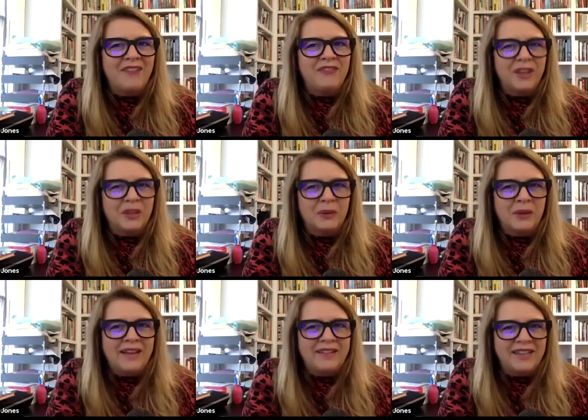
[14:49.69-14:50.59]
I felt the
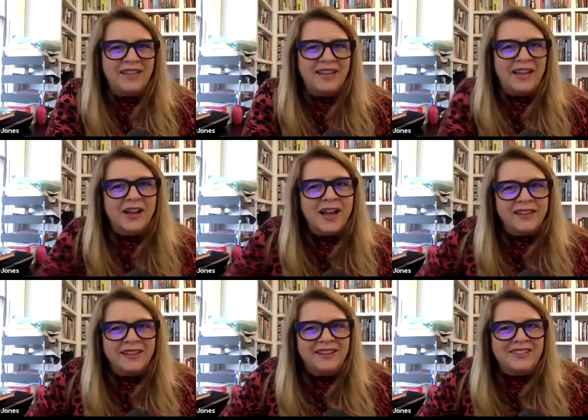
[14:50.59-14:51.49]
way I did at
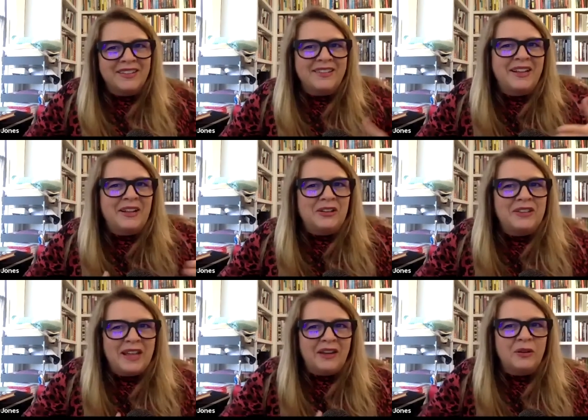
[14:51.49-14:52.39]
college unless they
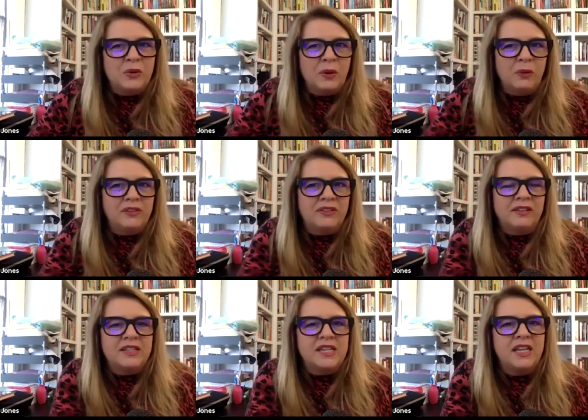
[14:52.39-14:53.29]
understand who I was as
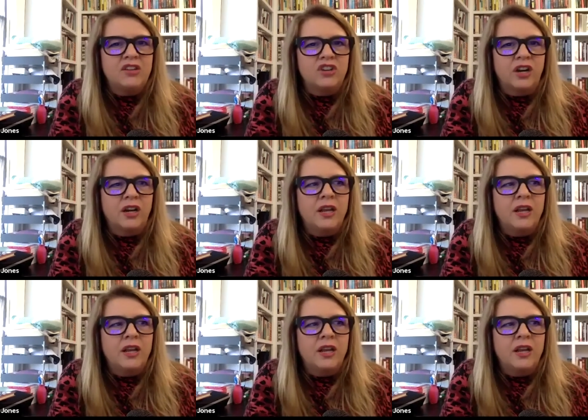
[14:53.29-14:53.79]
a teenager.